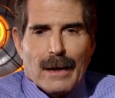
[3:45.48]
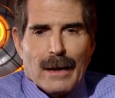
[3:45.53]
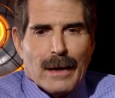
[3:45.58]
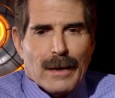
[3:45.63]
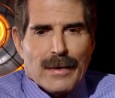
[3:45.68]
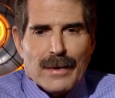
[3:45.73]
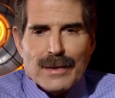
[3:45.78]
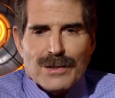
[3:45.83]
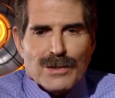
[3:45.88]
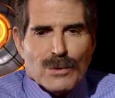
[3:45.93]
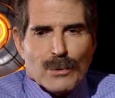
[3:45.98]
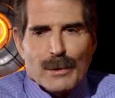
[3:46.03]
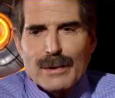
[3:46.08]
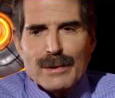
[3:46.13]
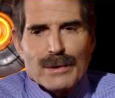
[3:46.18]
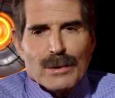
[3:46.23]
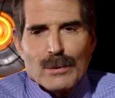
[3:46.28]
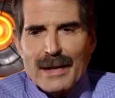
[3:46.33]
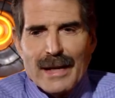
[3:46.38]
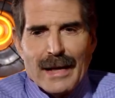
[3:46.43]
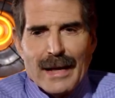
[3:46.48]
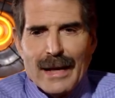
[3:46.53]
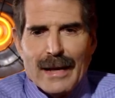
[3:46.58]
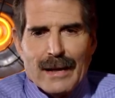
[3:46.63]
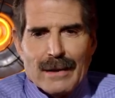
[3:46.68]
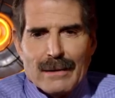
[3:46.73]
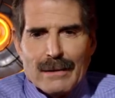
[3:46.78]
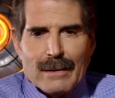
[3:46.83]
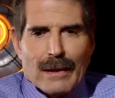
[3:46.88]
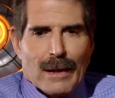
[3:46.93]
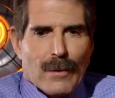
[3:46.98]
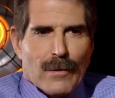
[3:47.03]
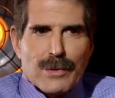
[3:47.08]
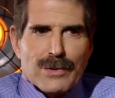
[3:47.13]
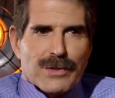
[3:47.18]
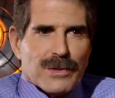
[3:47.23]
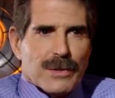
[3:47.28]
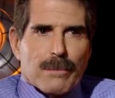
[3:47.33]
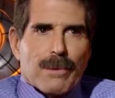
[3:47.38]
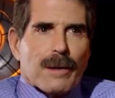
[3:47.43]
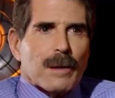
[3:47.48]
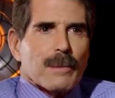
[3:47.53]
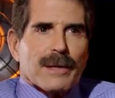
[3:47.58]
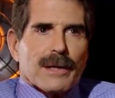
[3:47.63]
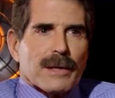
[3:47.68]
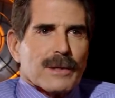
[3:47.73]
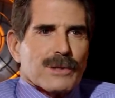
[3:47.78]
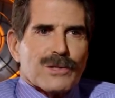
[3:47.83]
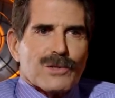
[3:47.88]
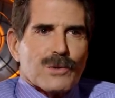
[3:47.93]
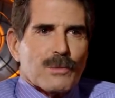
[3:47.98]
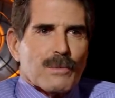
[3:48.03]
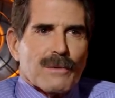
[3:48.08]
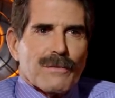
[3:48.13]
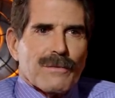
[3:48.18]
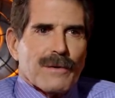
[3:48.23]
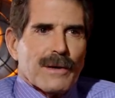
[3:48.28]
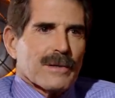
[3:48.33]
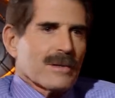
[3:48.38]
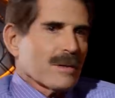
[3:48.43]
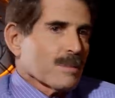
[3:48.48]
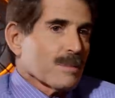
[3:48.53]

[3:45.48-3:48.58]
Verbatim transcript: I then, so we'd do it again. Now there's a Department of Consumer Affairs.